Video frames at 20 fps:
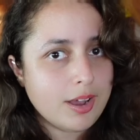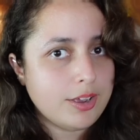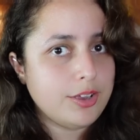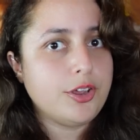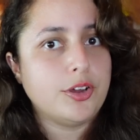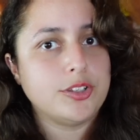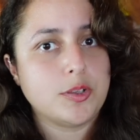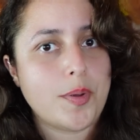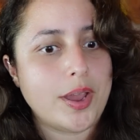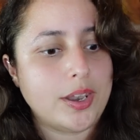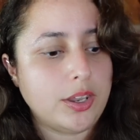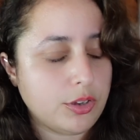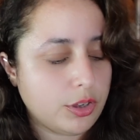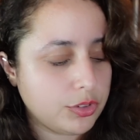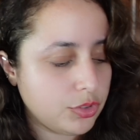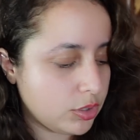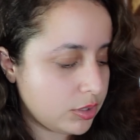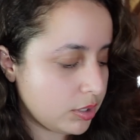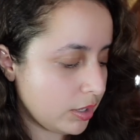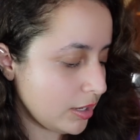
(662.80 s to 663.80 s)
you know, depending
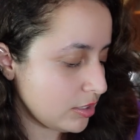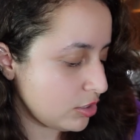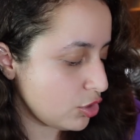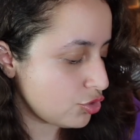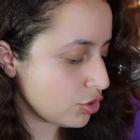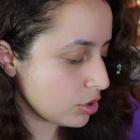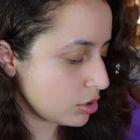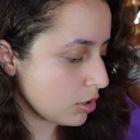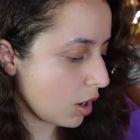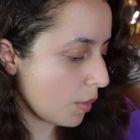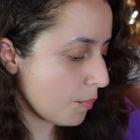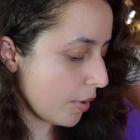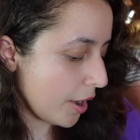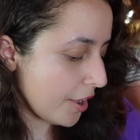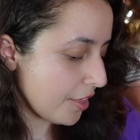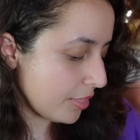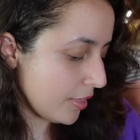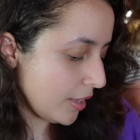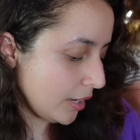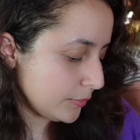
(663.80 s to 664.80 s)
on your taste. It's just not
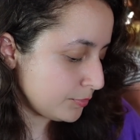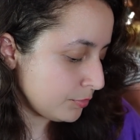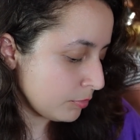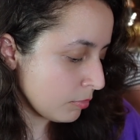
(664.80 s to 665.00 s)
my thing.